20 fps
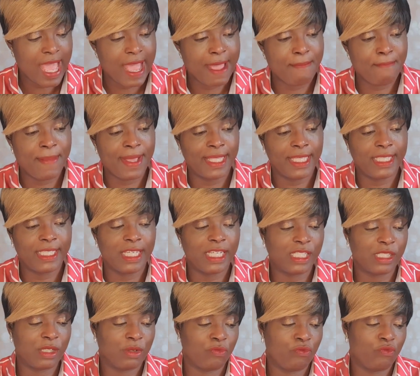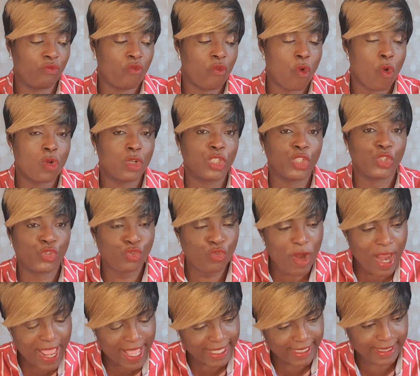and meditation for
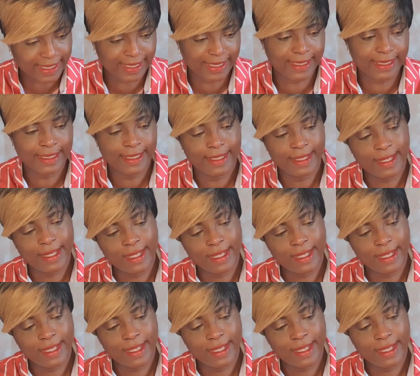stress.